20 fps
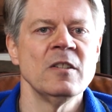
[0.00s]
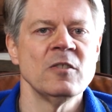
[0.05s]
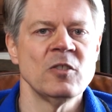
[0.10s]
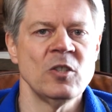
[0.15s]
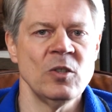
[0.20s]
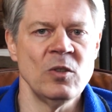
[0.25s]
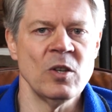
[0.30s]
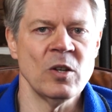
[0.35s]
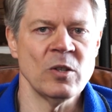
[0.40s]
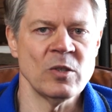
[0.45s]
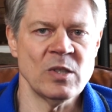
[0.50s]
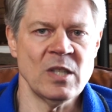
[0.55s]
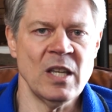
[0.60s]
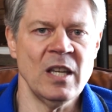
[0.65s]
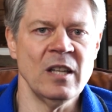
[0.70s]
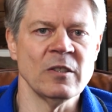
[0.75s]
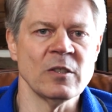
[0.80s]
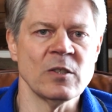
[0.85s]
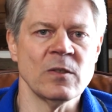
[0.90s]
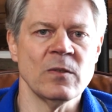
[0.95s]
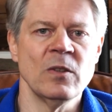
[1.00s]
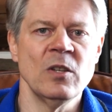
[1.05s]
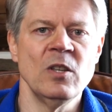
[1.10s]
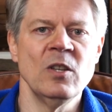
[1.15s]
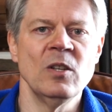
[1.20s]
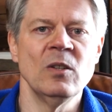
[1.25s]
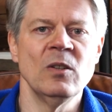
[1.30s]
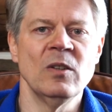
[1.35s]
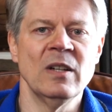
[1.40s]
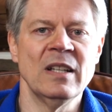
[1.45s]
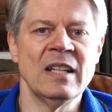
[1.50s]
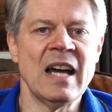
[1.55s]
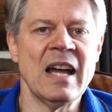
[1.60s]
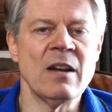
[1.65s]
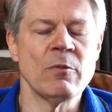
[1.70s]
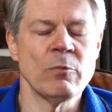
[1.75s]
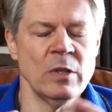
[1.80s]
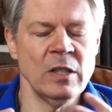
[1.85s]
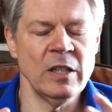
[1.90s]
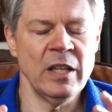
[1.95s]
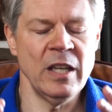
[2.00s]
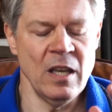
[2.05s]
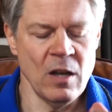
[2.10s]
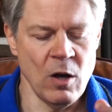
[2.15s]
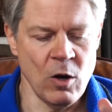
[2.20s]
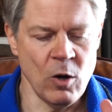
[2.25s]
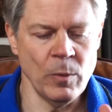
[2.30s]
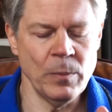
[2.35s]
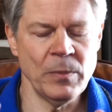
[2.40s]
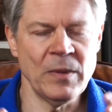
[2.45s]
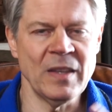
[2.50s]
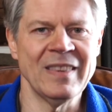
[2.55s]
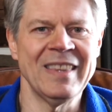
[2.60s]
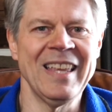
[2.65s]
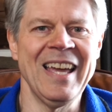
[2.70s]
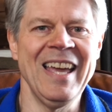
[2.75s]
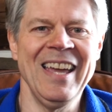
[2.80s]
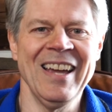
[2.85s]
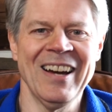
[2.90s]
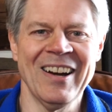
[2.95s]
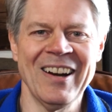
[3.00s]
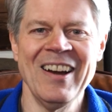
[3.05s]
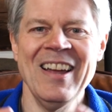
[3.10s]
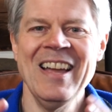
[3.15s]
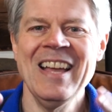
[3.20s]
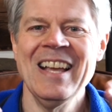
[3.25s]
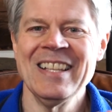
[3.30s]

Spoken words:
to those sales for you, and I really hope that they are